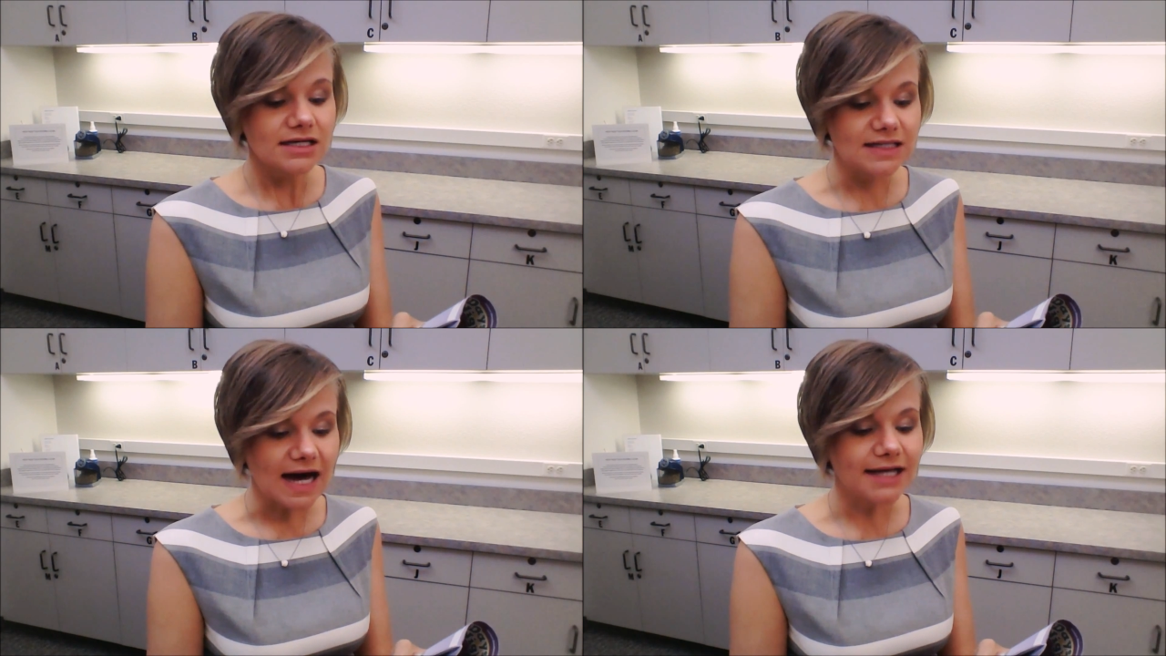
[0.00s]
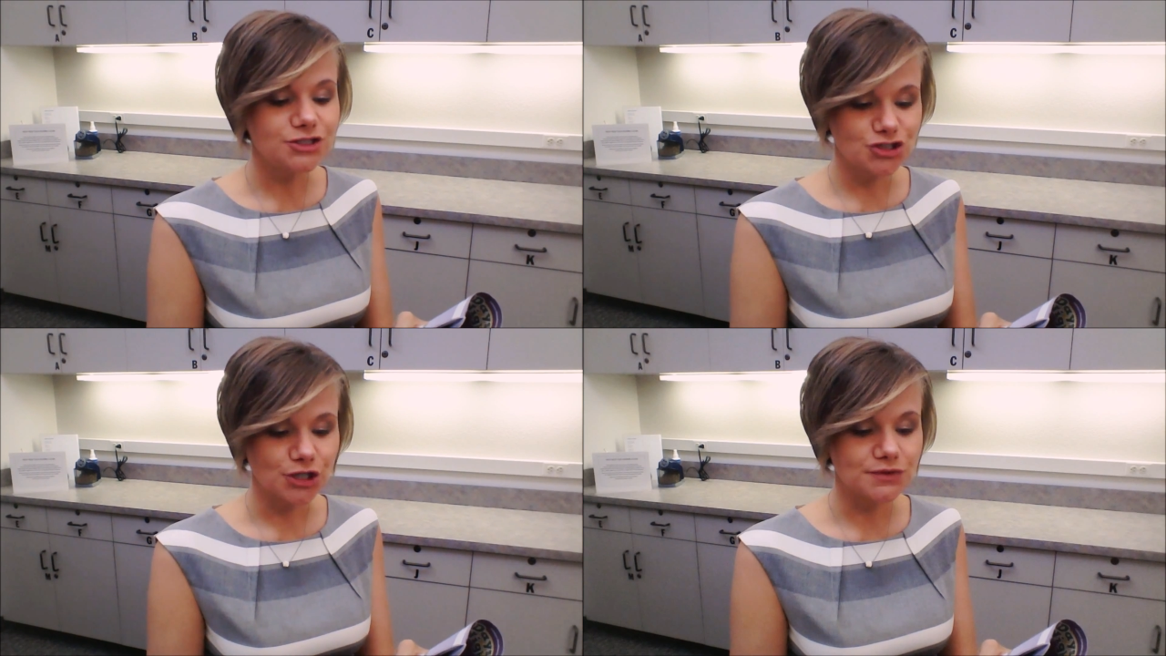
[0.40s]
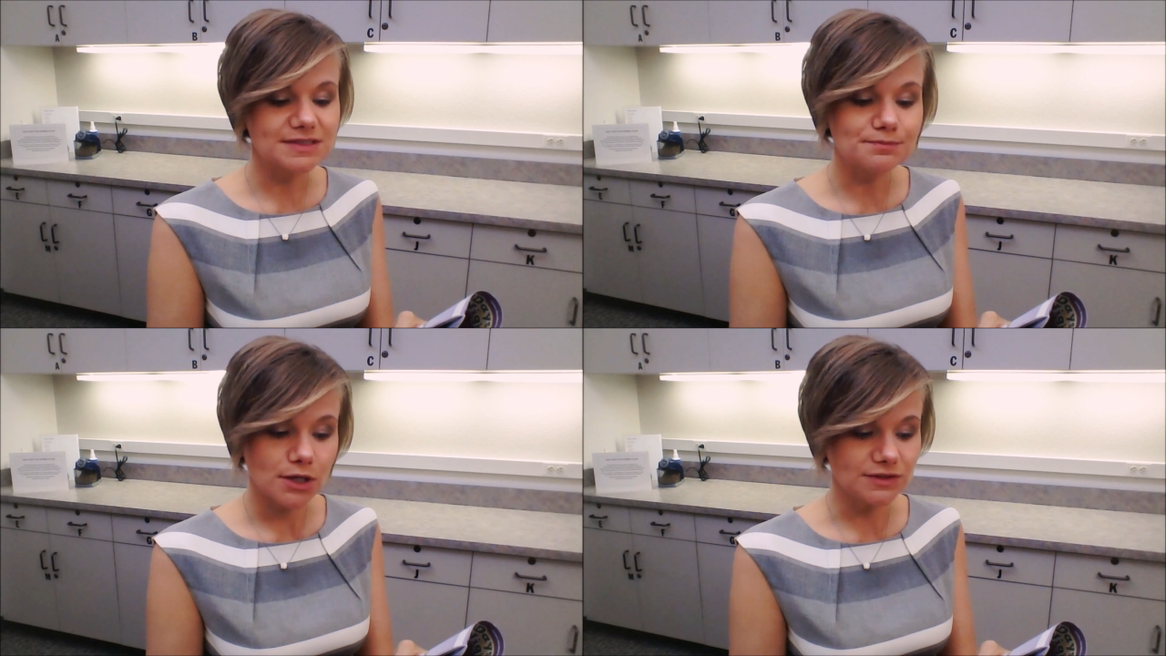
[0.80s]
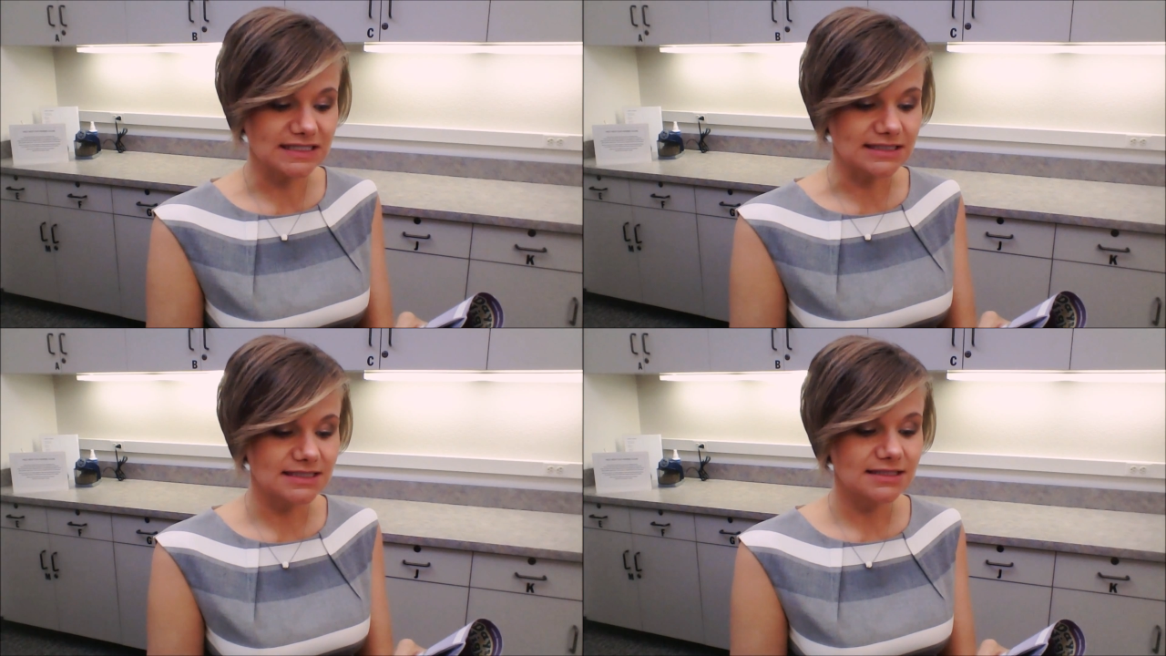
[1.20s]
God chose
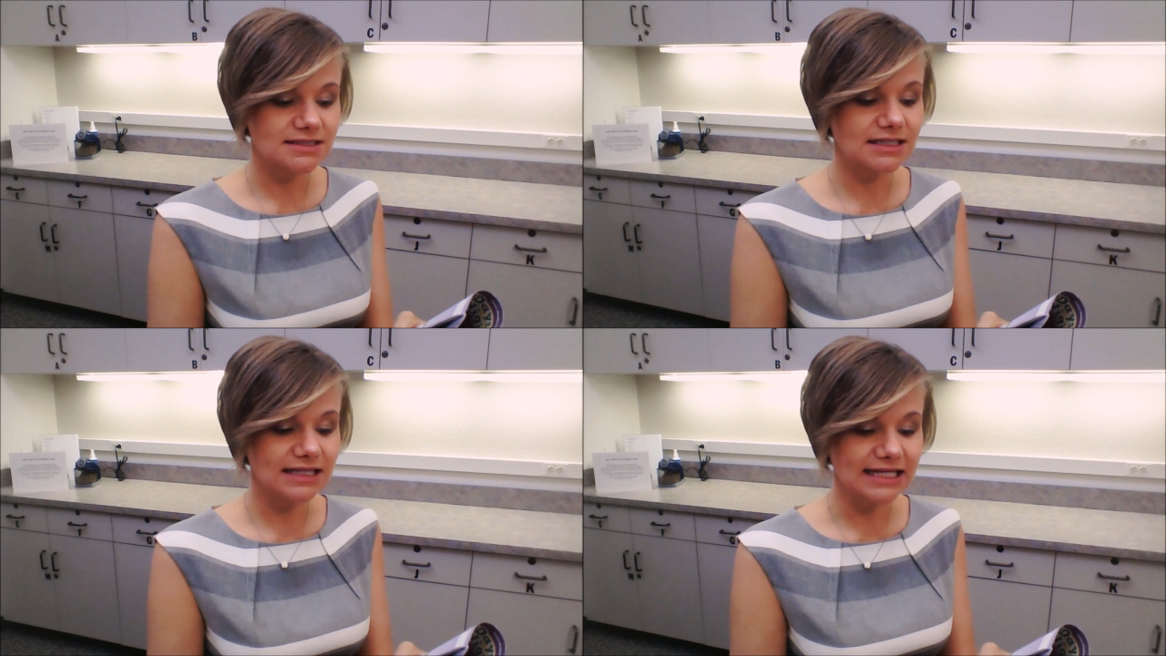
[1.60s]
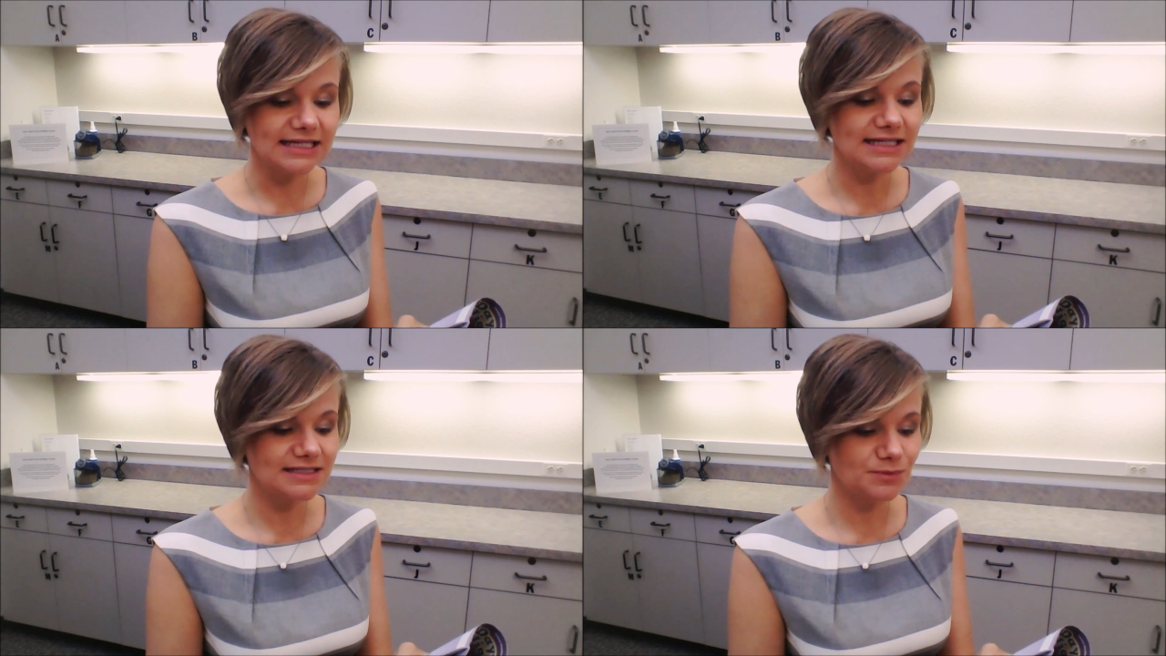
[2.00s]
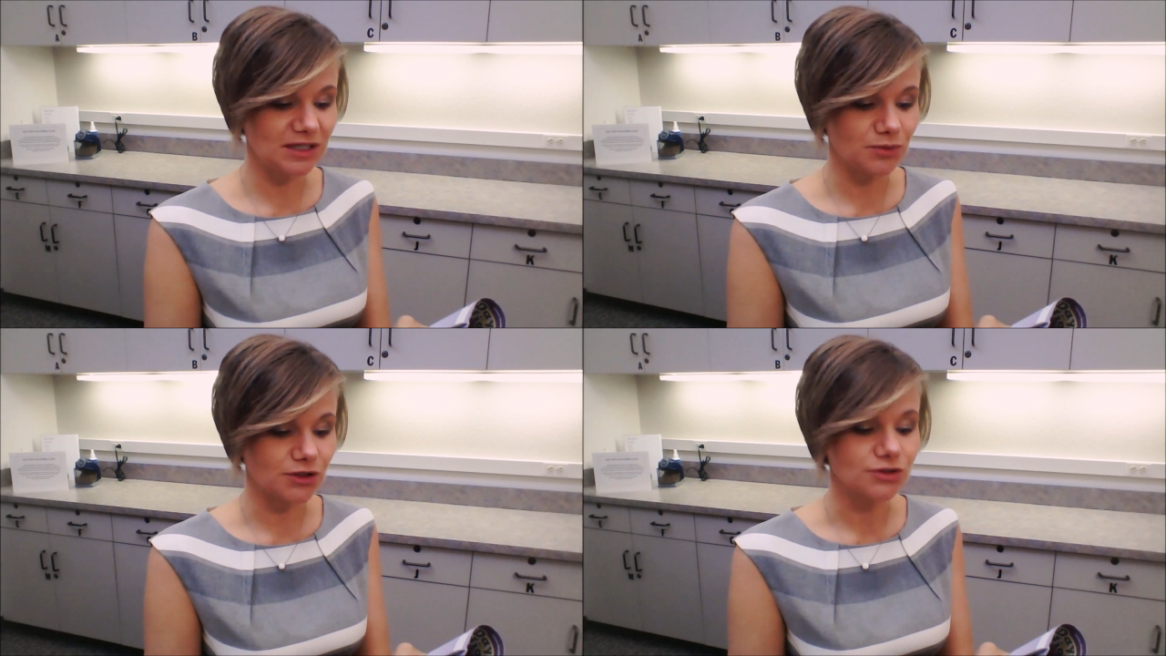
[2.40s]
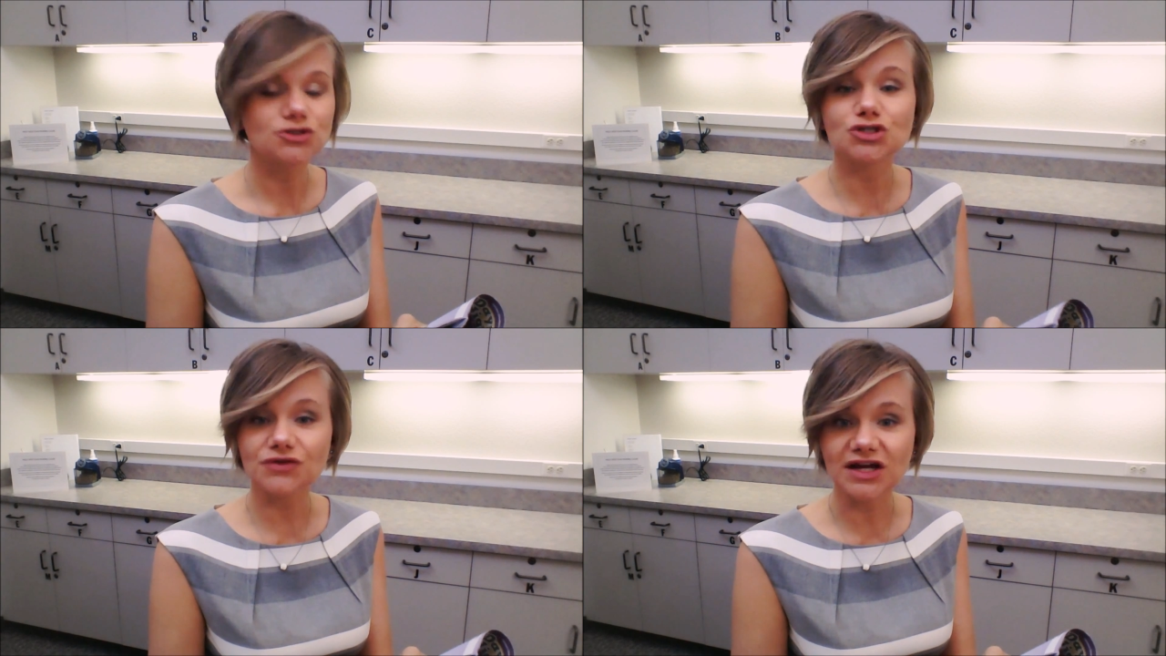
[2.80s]
Moses to lead his people
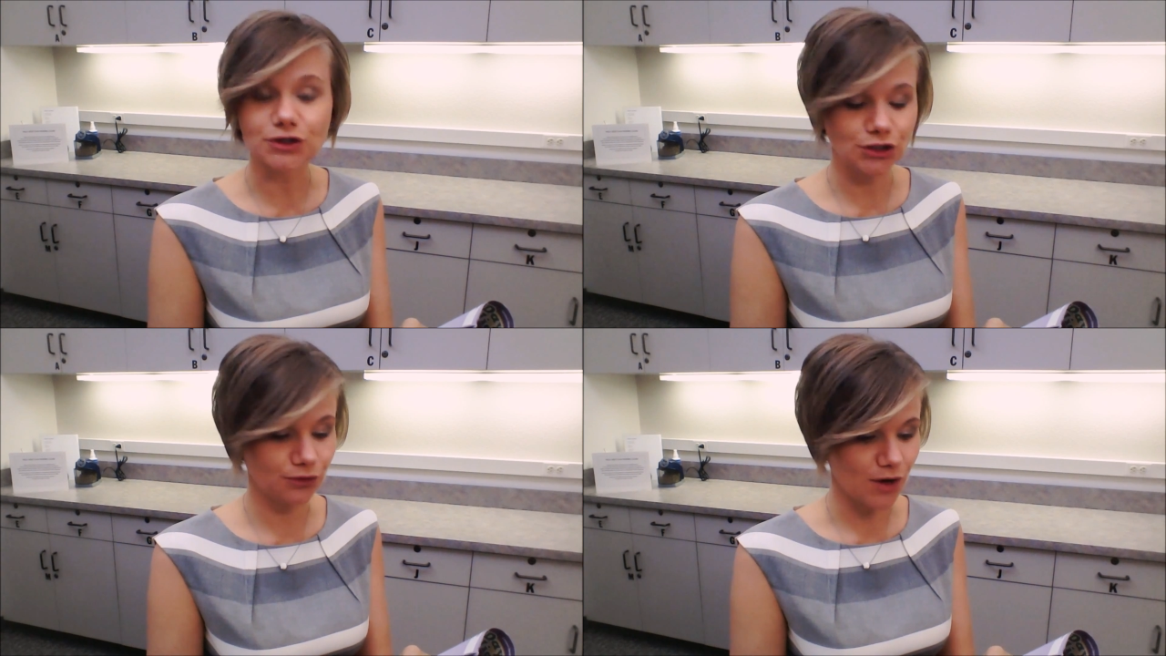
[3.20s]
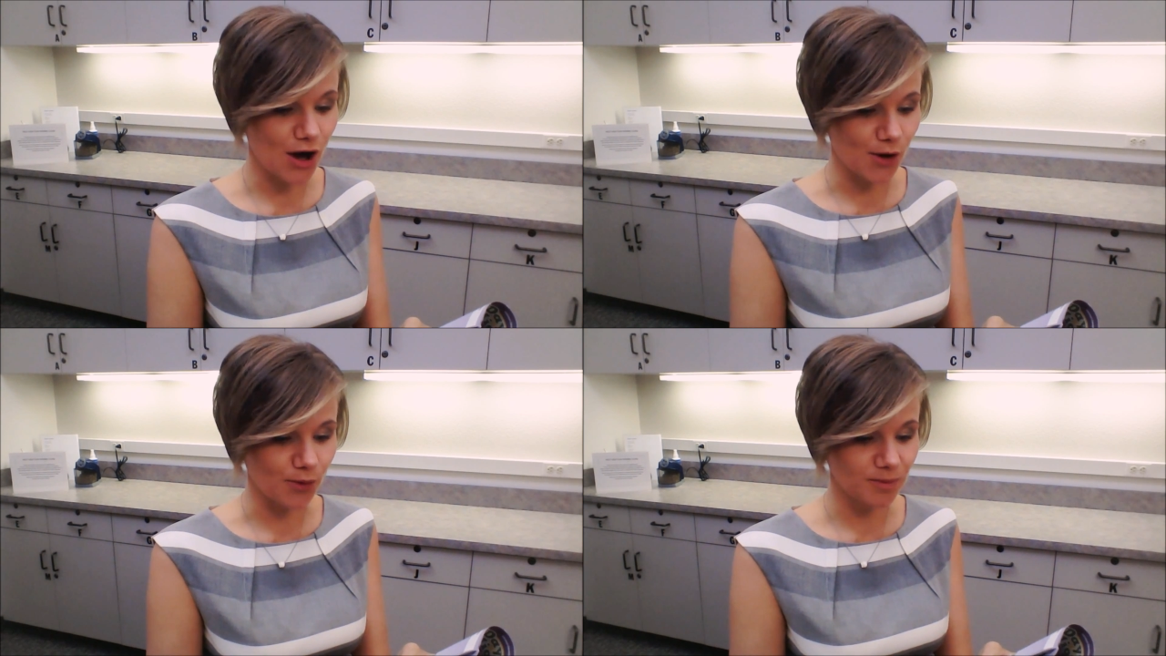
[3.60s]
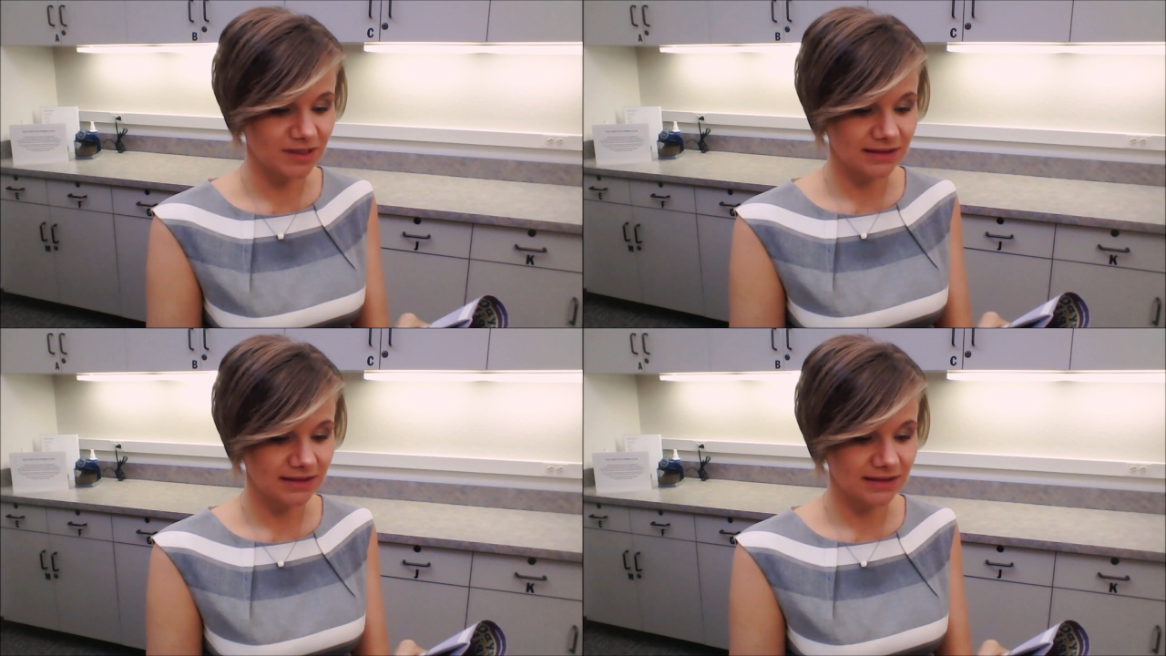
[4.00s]
to their new home.